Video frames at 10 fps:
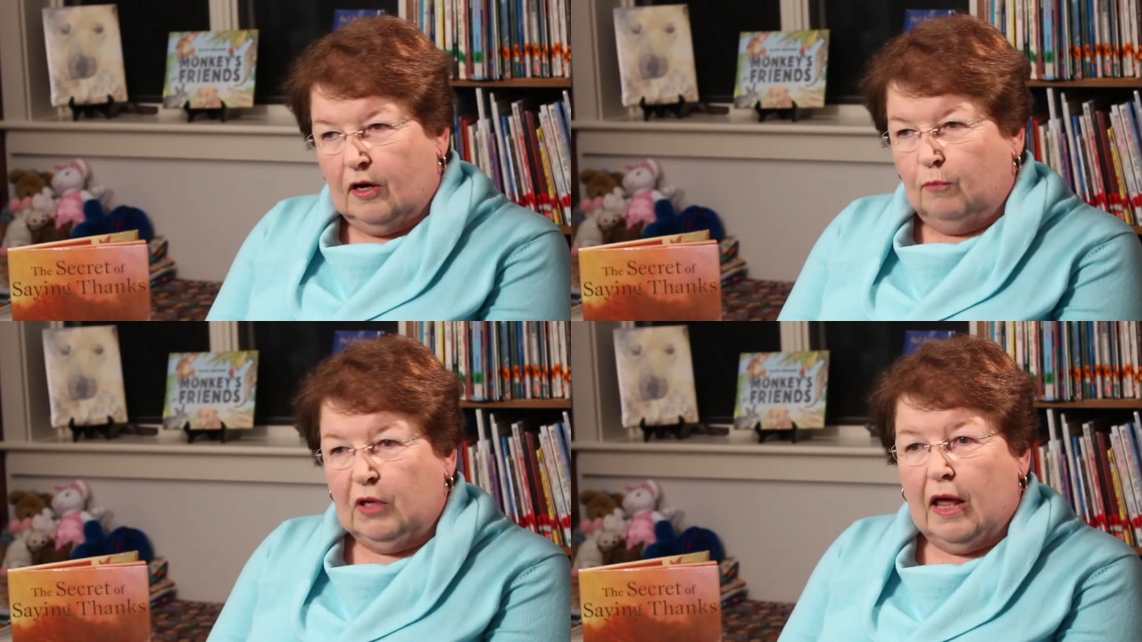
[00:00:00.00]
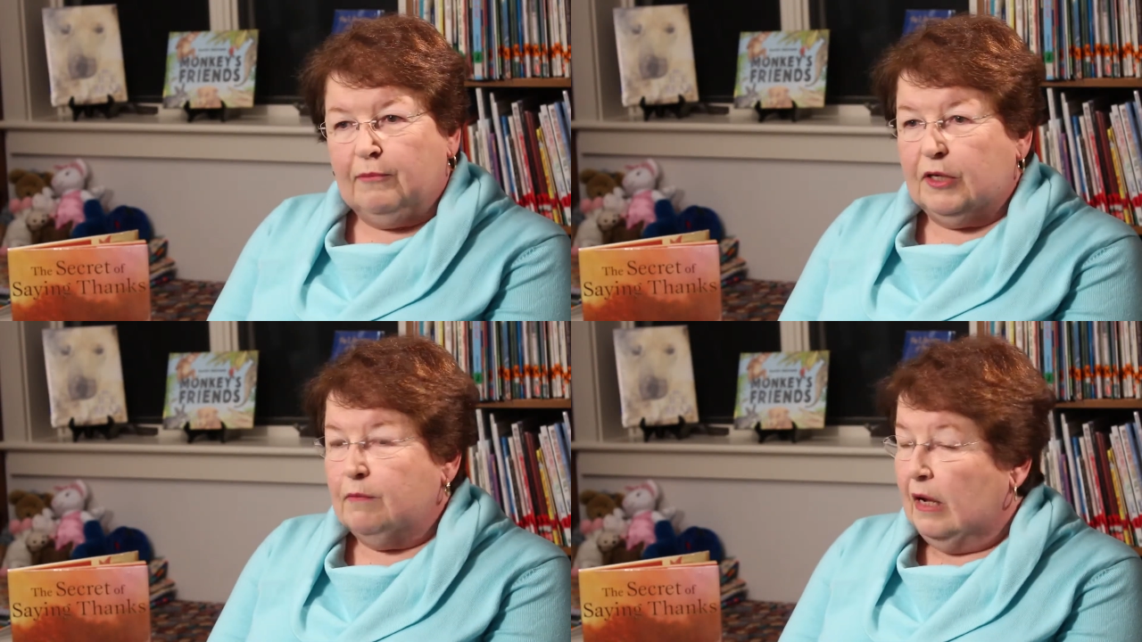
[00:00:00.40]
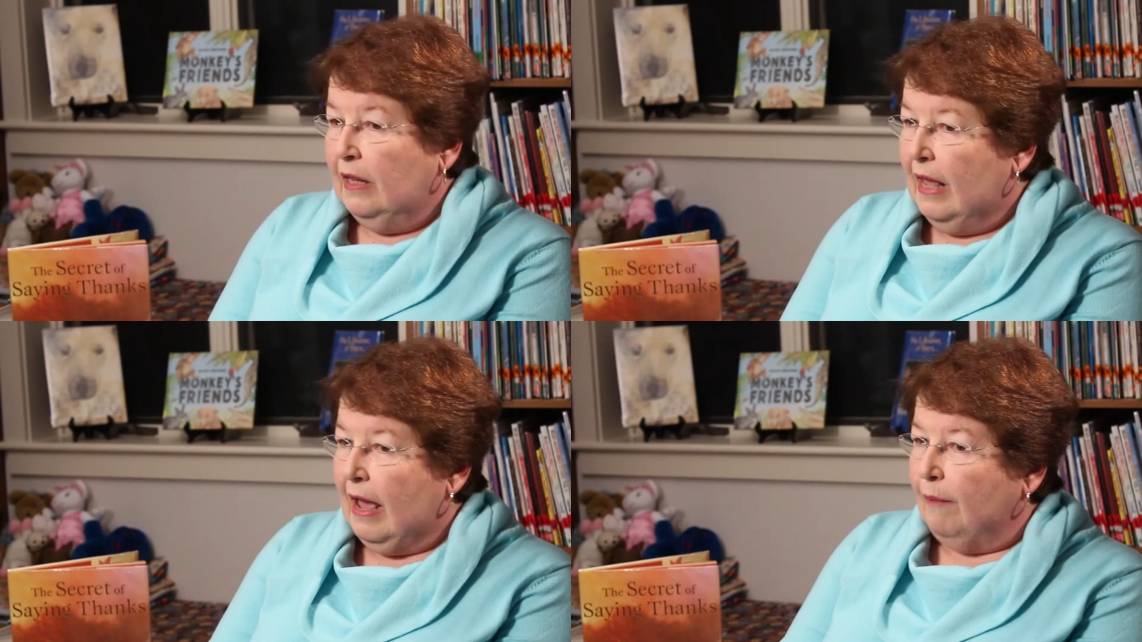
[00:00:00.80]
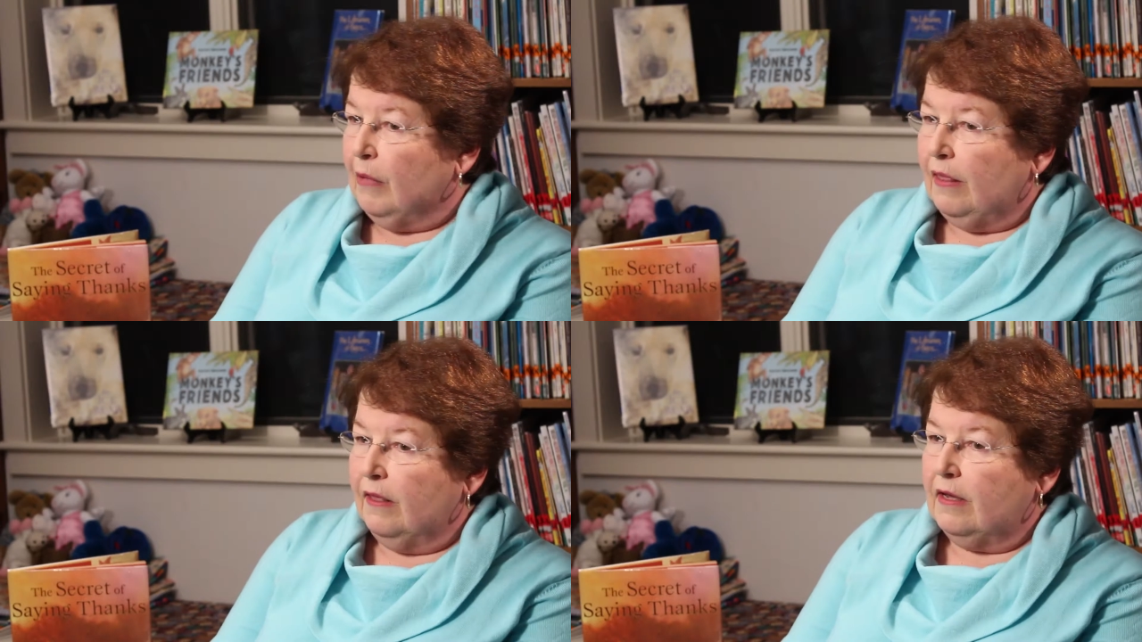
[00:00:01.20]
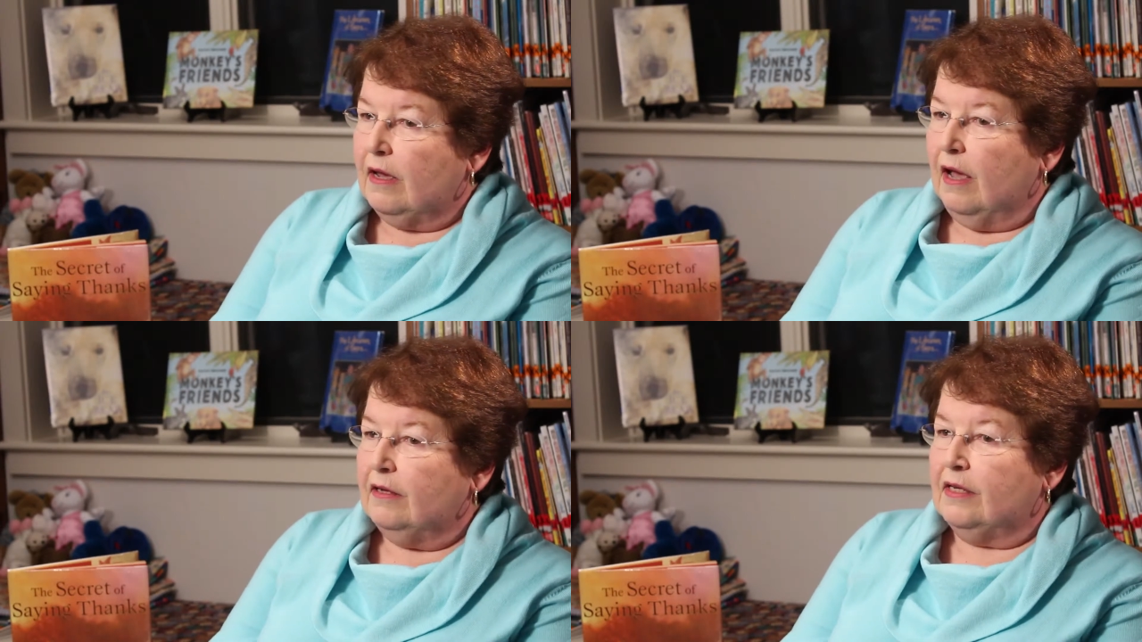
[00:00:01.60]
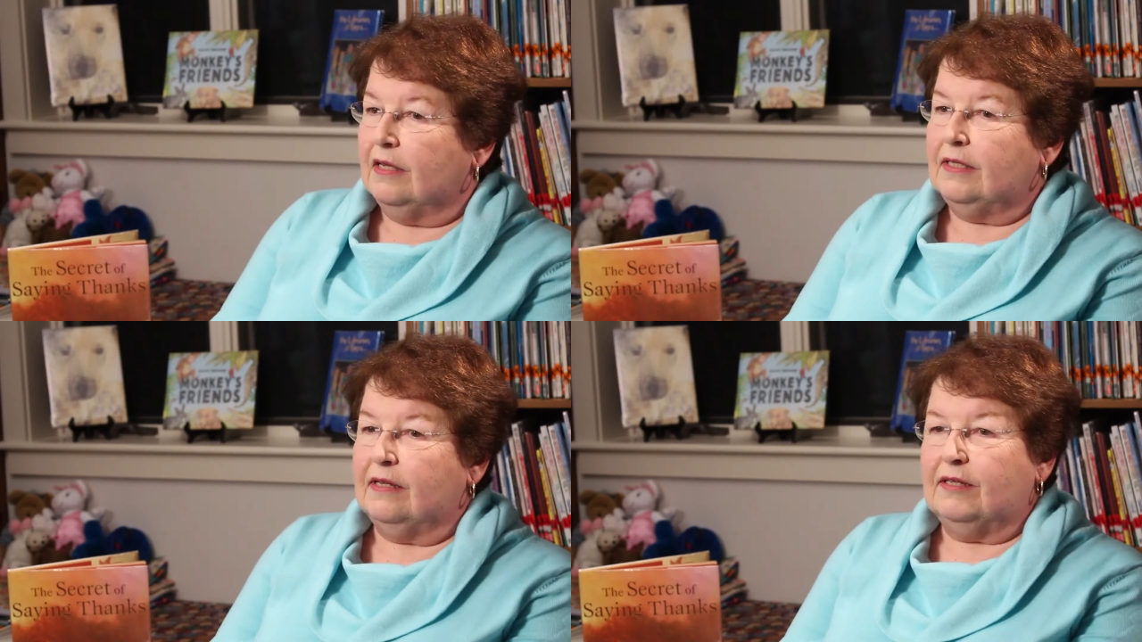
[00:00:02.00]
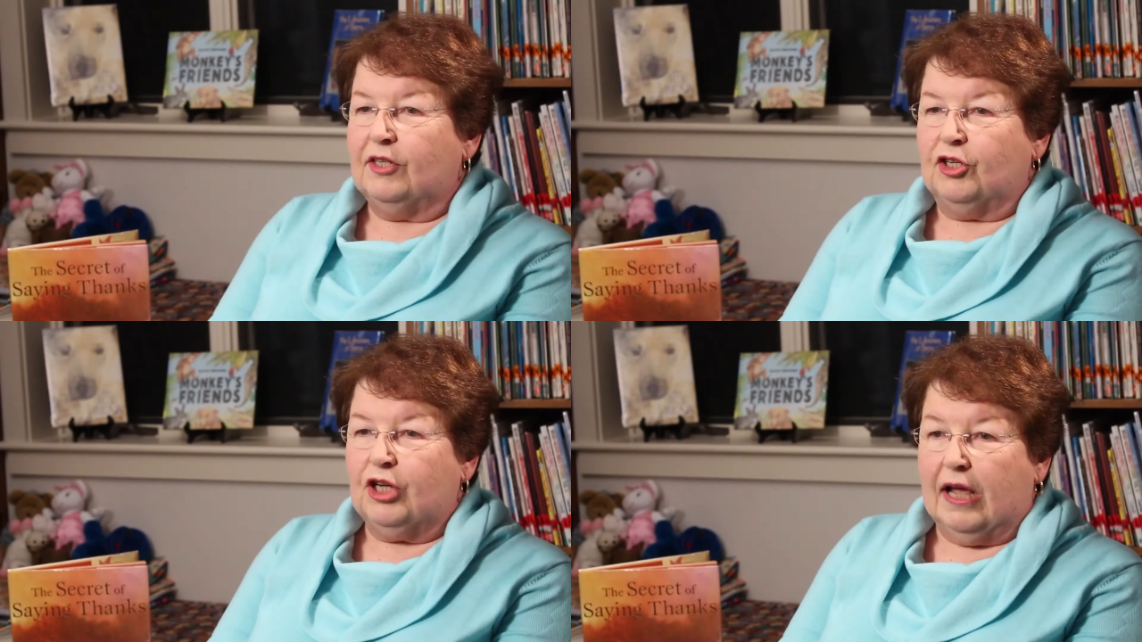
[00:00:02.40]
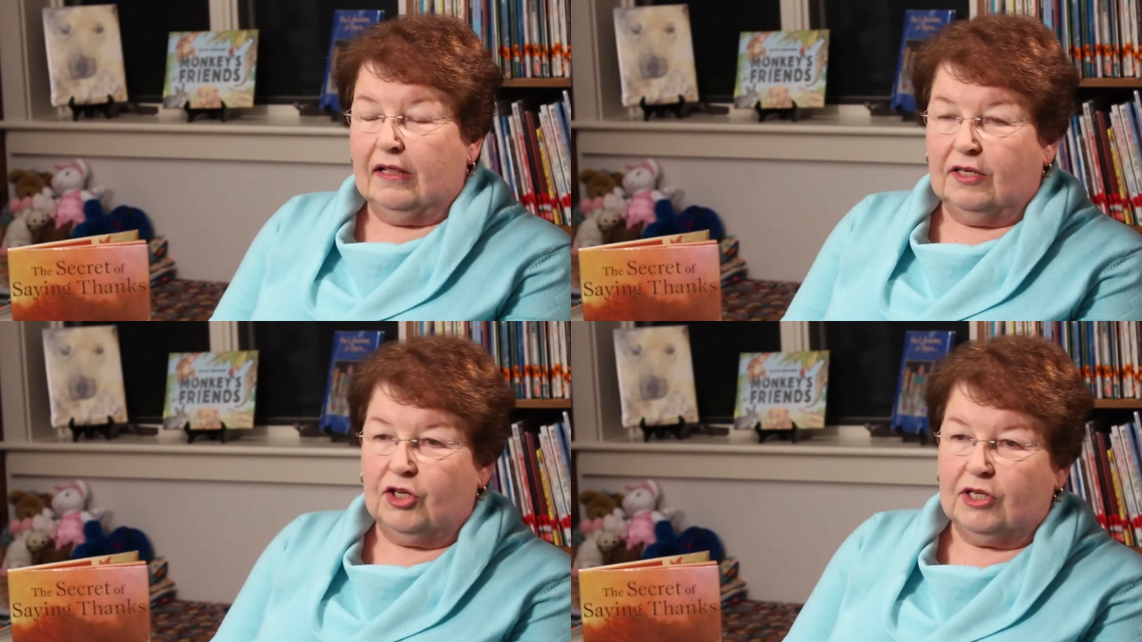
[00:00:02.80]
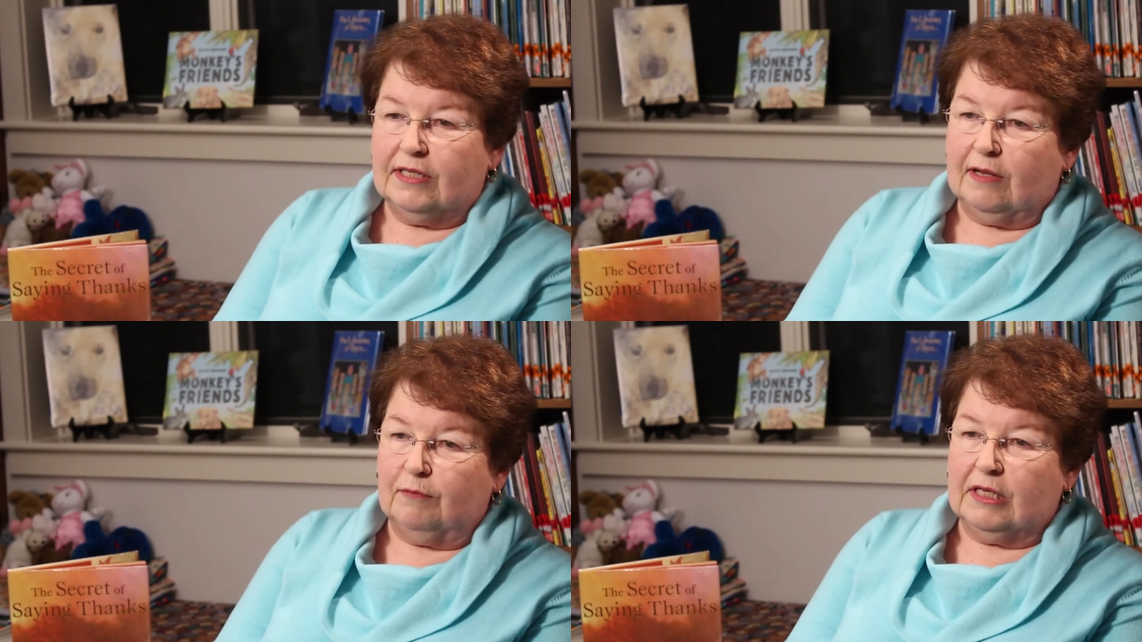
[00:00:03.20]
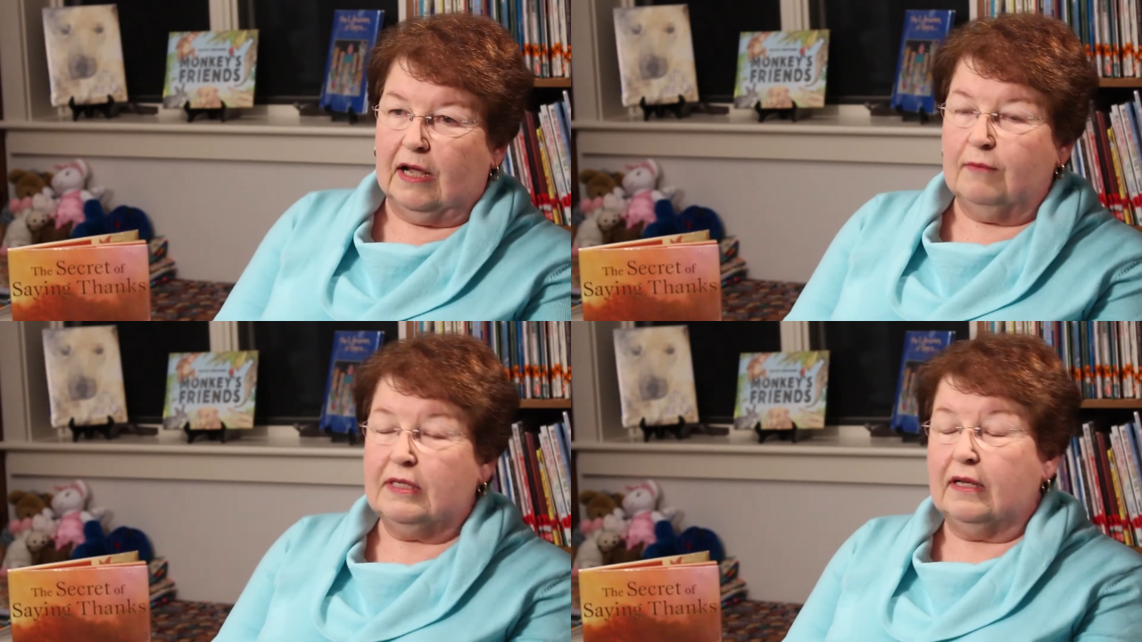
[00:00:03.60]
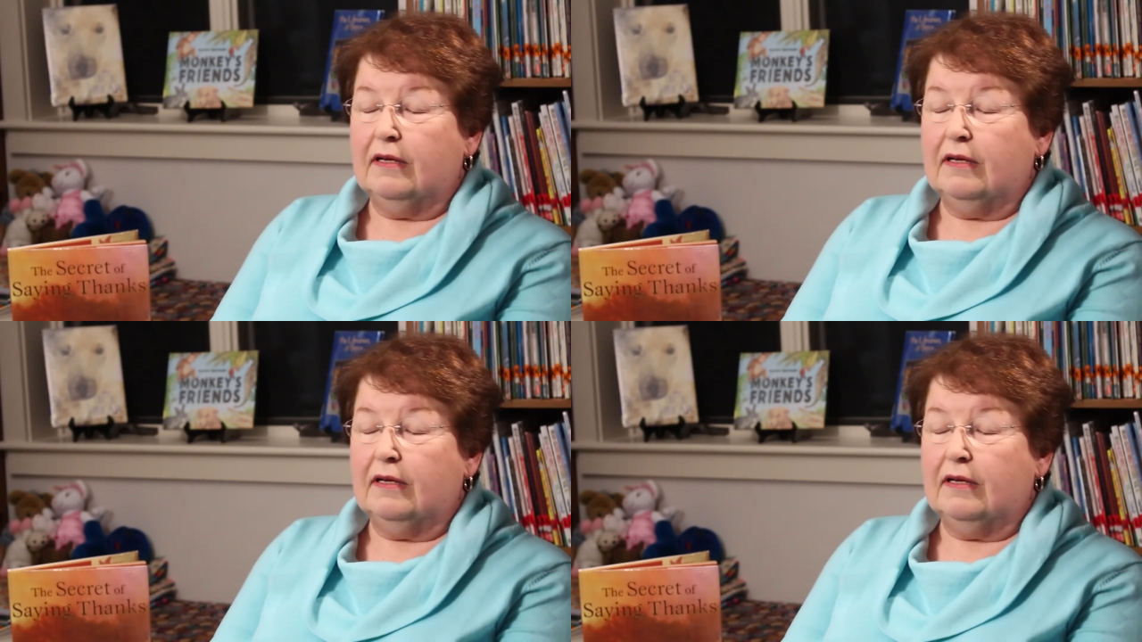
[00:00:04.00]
are plopped in my lap. I think God does this to challenge us sometimes,